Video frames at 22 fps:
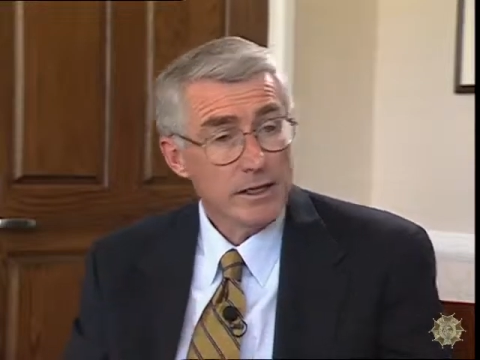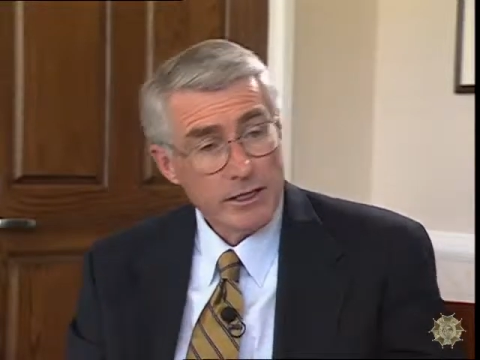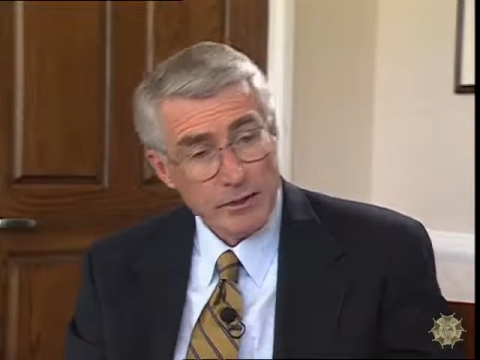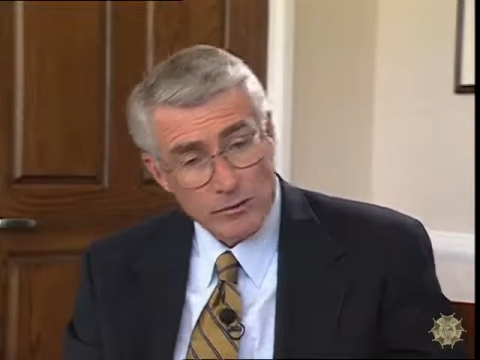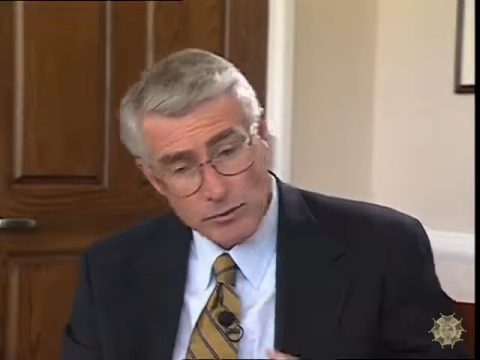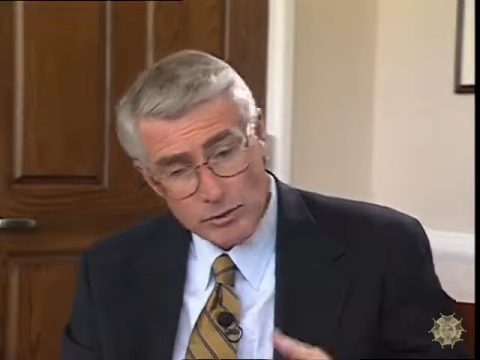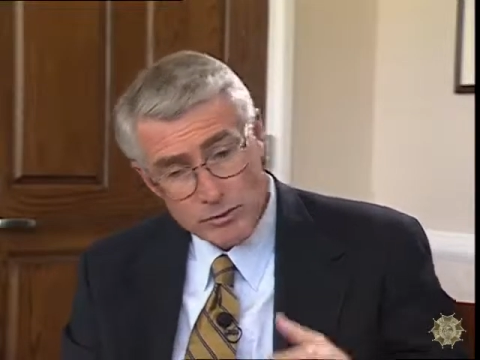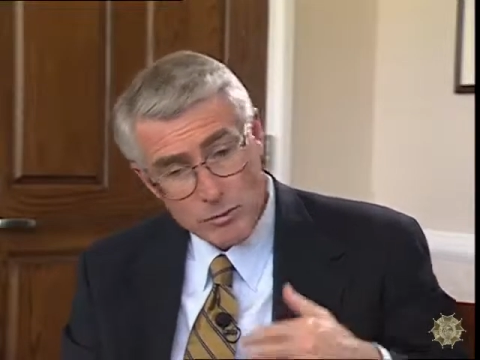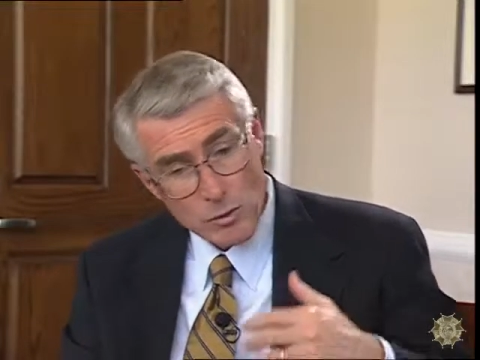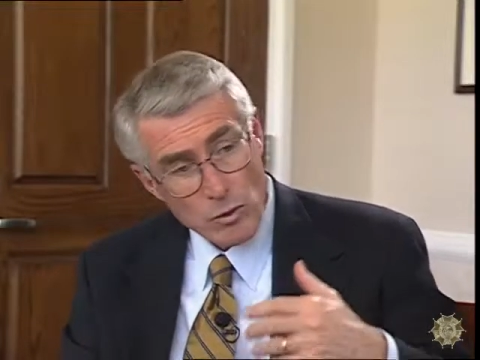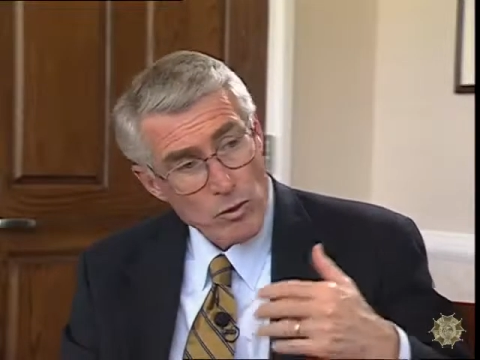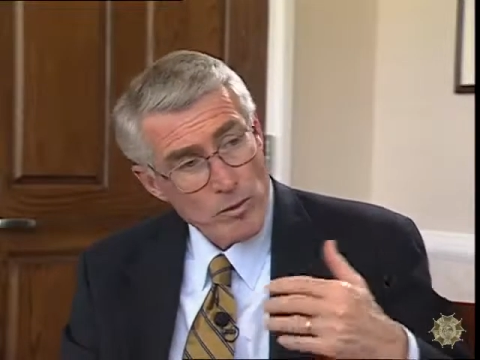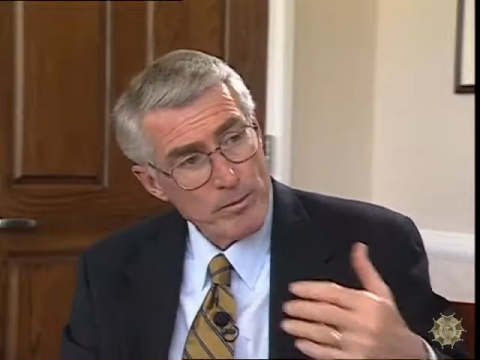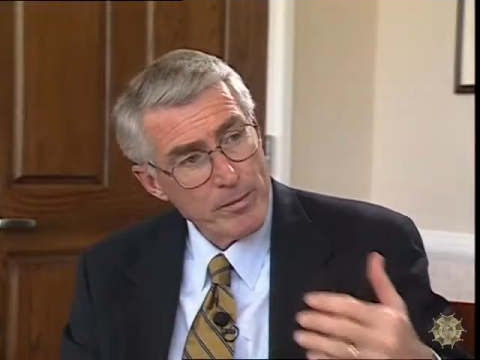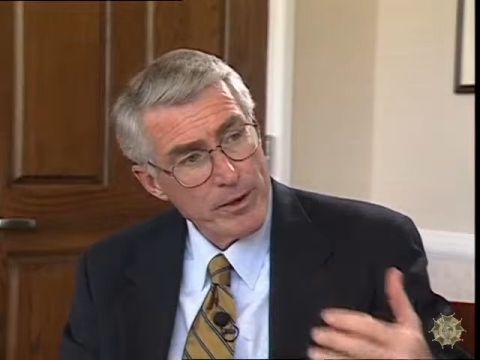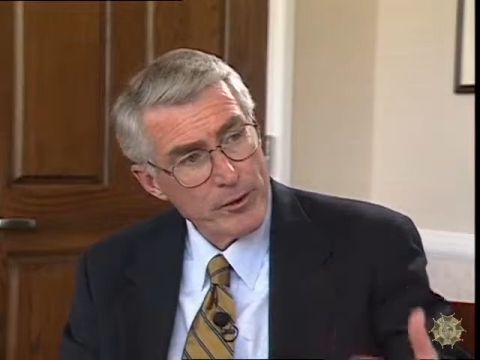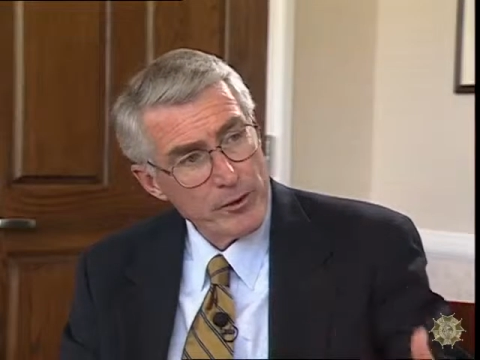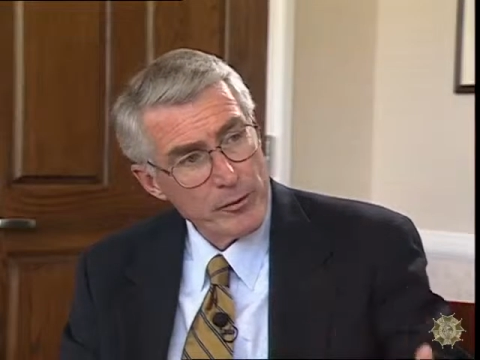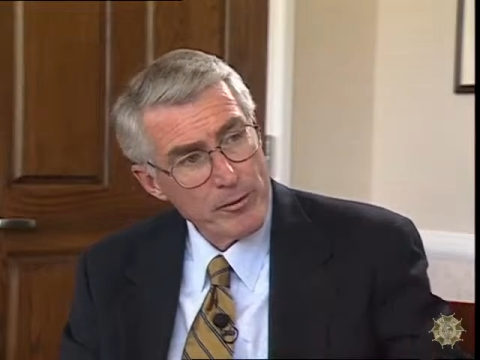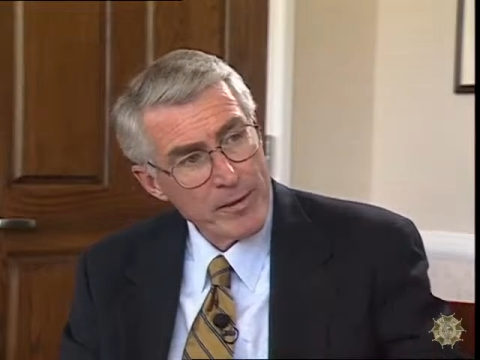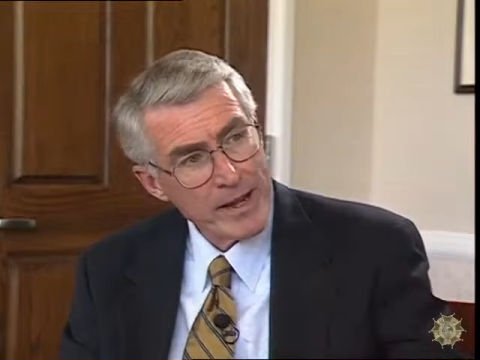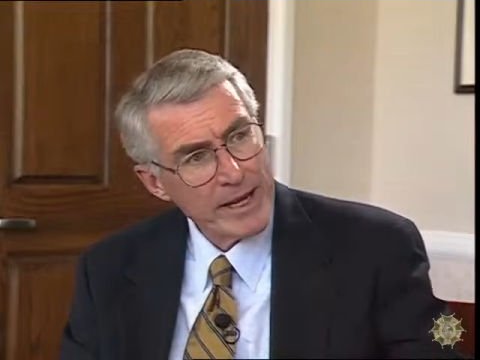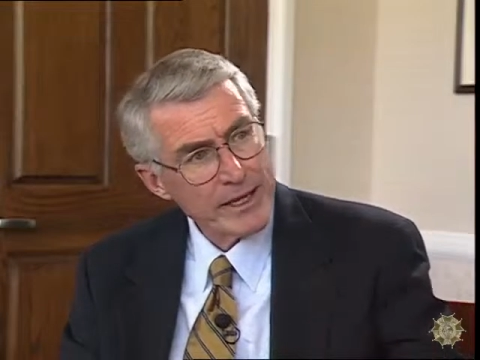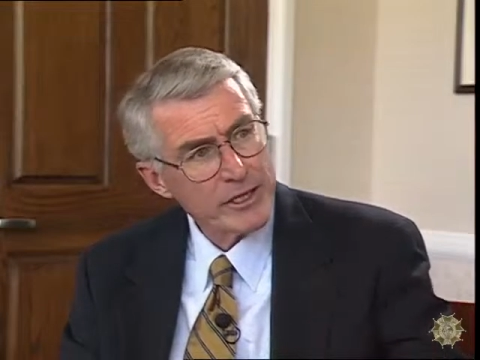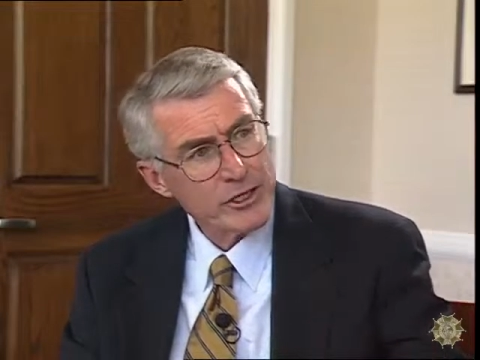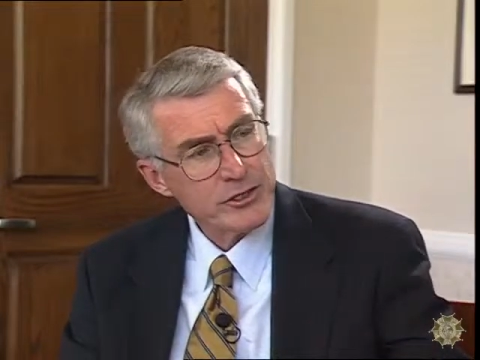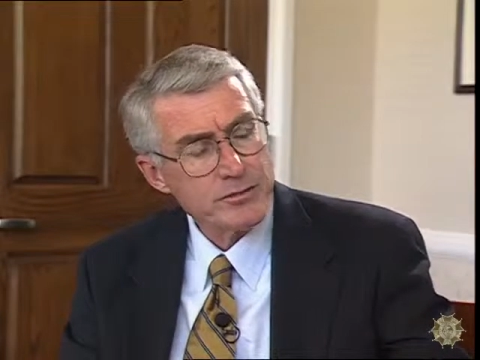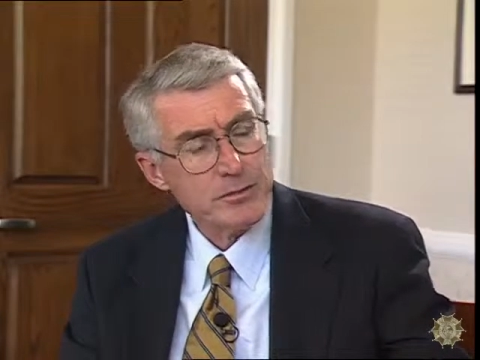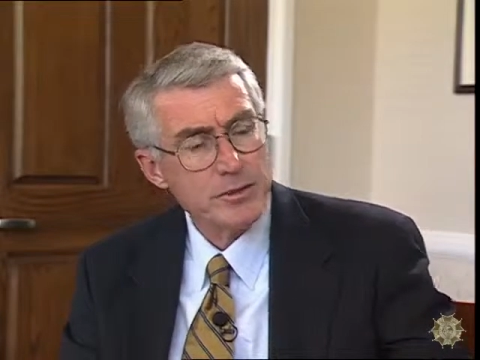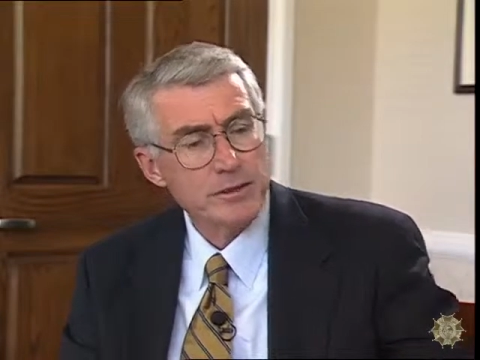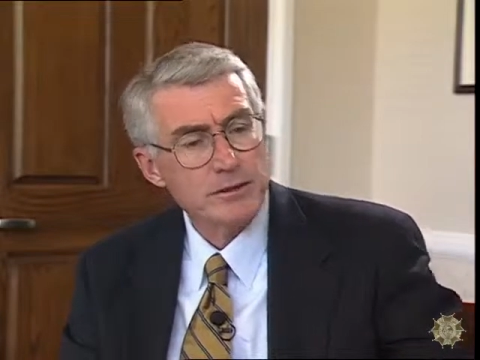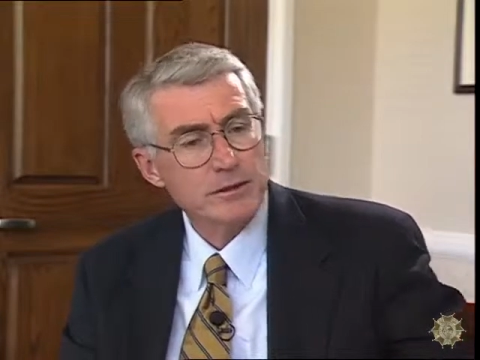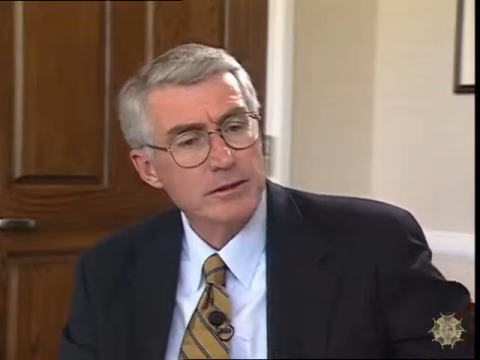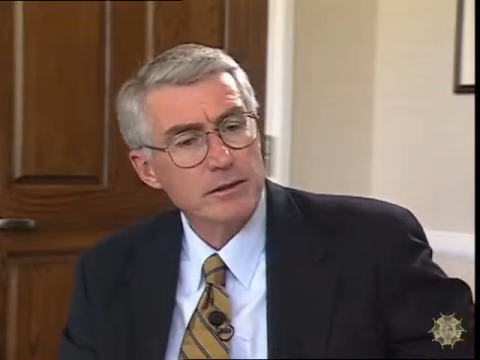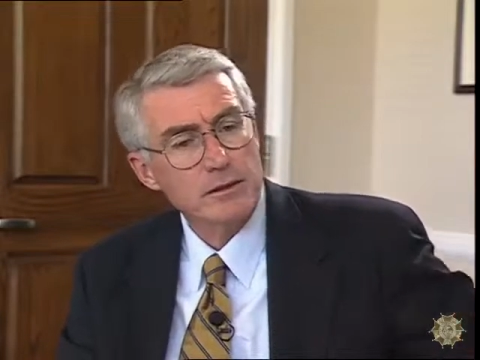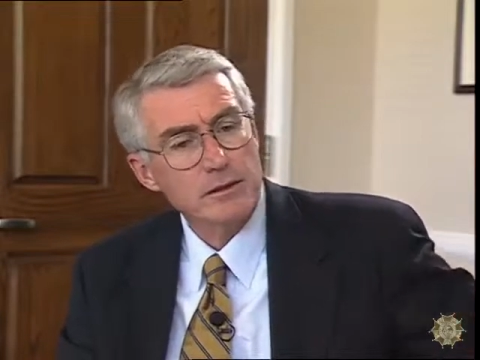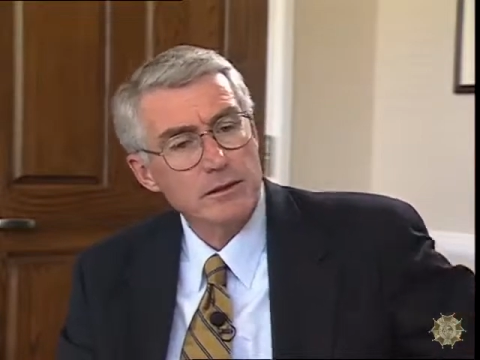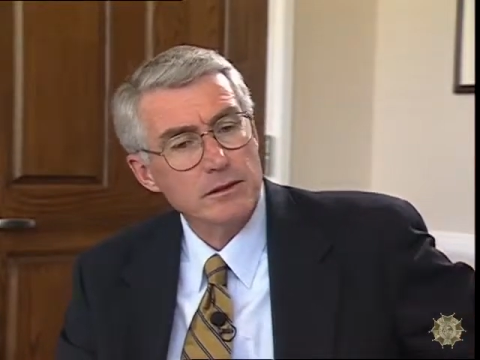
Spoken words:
It was more better management.